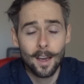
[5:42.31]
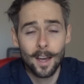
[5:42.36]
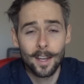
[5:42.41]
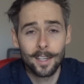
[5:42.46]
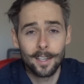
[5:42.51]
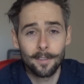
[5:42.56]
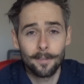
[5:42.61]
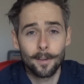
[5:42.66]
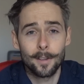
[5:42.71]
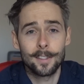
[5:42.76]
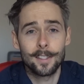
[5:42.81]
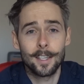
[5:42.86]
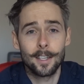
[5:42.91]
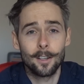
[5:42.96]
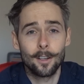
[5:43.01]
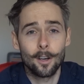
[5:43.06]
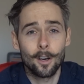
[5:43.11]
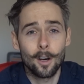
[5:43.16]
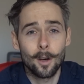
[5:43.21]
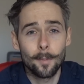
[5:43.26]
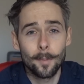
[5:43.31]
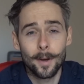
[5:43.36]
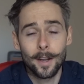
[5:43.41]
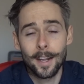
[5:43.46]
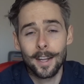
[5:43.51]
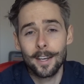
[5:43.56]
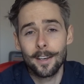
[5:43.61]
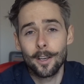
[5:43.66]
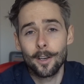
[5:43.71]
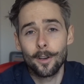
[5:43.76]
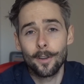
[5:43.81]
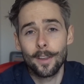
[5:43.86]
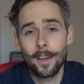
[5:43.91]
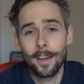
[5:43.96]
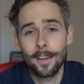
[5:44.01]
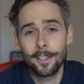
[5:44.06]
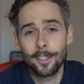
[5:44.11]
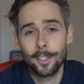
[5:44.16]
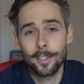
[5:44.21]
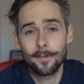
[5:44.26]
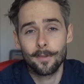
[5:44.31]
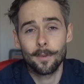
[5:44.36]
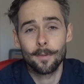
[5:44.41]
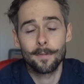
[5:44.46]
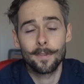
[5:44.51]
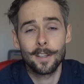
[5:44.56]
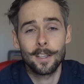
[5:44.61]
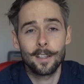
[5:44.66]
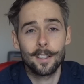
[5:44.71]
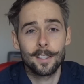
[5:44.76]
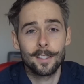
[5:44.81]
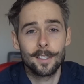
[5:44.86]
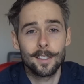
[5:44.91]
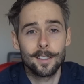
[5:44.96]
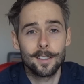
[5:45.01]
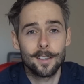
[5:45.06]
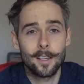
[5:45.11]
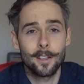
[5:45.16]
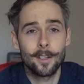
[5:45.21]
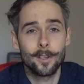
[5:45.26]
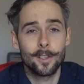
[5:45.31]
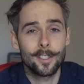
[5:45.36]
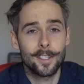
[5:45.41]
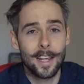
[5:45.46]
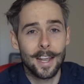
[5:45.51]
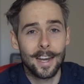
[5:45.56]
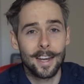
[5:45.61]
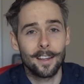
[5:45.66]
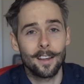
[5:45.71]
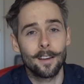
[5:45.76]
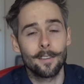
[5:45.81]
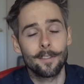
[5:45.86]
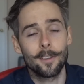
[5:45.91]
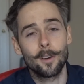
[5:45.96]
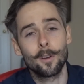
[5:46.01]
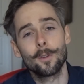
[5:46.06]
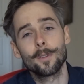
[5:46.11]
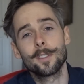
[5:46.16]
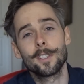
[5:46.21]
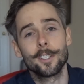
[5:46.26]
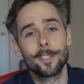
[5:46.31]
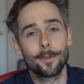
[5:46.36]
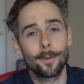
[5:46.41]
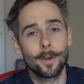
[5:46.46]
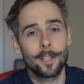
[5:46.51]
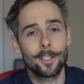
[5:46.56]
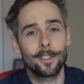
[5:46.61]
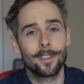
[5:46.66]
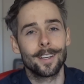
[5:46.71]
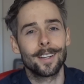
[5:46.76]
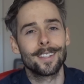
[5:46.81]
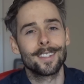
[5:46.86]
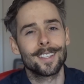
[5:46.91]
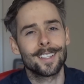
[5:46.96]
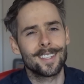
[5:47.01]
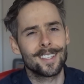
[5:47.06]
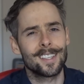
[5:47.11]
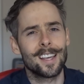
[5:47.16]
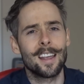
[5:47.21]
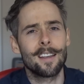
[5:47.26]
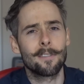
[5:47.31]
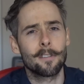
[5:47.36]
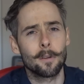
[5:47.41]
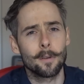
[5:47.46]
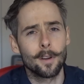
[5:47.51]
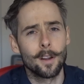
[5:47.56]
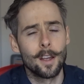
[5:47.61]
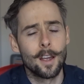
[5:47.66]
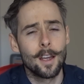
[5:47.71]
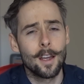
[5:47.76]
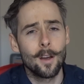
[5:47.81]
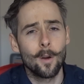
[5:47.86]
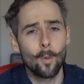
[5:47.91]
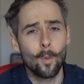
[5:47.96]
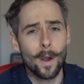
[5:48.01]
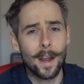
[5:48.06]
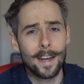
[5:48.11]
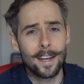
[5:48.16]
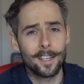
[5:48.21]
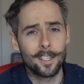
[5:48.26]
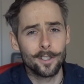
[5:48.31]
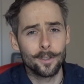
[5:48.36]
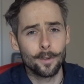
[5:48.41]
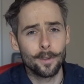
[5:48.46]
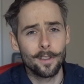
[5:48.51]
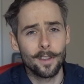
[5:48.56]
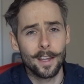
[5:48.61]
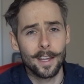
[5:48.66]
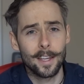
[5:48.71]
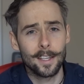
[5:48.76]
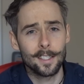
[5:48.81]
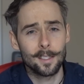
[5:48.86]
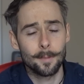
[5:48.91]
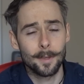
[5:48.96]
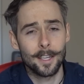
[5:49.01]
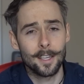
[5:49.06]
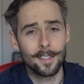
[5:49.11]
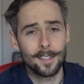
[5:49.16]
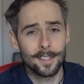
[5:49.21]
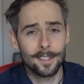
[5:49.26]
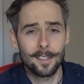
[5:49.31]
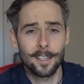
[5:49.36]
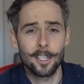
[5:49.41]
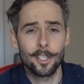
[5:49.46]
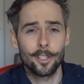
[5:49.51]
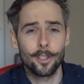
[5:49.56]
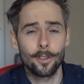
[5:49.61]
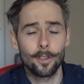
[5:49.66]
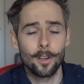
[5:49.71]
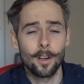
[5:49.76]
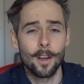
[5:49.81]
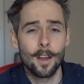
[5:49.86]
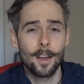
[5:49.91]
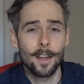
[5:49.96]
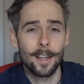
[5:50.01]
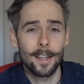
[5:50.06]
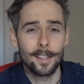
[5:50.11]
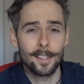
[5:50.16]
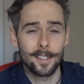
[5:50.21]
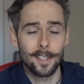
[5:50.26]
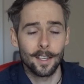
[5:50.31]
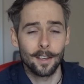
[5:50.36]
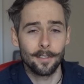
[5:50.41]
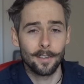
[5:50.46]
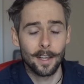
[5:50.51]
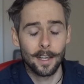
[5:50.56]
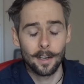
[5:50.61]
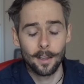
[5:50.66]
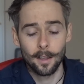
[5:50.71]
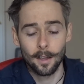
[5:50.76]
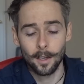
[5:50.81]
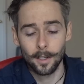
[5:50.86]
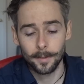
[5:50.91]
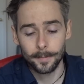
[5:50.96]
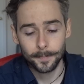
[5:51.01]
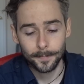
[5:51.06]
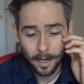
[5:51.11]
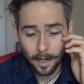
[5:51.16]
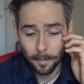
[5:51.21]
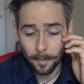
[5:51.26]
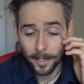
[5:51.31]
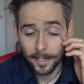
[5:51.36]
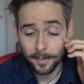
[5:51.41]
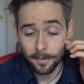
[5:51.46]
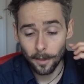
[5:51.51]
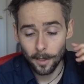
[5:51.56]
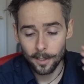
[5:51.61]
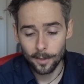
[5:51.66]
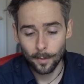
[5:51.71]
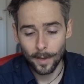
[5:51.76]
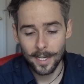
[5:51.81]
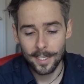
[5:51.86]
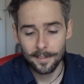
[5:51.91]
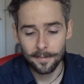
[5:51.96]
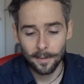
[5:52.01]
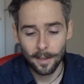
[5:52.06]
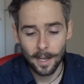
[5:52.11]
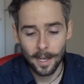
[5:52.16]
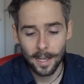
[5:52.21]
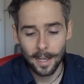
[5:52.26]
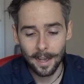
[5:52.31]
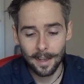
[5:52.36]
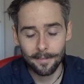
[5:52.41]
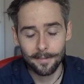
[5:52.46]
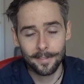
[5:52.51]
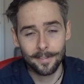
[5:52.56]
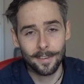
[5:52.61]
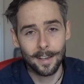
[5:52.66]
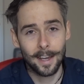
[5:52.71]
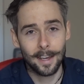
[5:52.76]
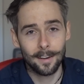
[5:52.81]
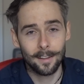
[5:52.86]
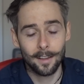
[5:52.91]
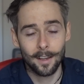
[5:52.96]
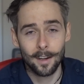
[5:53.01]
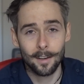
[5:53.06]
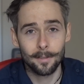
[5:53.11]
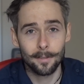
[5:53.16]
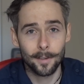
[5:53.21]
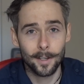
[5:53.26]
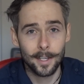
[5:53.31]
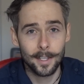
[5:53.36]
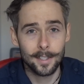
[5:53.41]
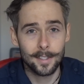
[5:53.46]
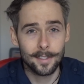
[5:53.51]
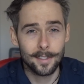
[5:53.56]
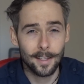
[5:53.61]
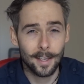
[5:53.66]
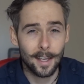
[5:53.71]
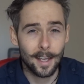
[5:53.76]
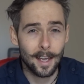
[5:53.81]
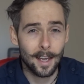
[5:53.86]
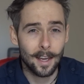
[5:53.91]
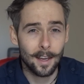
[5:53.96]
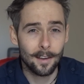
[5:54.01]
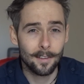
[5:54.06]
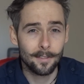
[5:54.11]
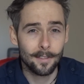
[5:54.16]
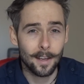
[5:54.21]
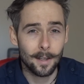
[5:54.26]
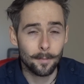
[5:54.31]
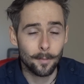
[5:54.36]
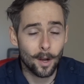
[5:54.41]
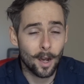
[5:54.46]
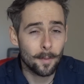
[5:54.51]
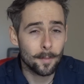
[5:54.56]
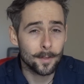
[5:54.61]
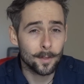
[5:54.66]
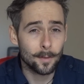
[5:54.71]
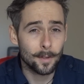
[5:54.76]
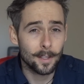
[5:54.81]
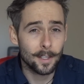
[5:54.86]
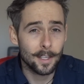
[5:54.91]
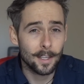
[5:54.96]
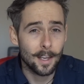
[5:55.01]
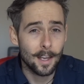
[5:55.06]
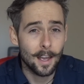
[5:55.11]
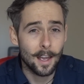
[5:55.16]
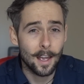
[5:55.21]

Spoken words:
a difference at all, but I know that just from Felix's understanding of the whole situation, that it's a safer way to do things because it's digital instead of analog. As far as Racefly, I've had a lot of friends that have had problems with it,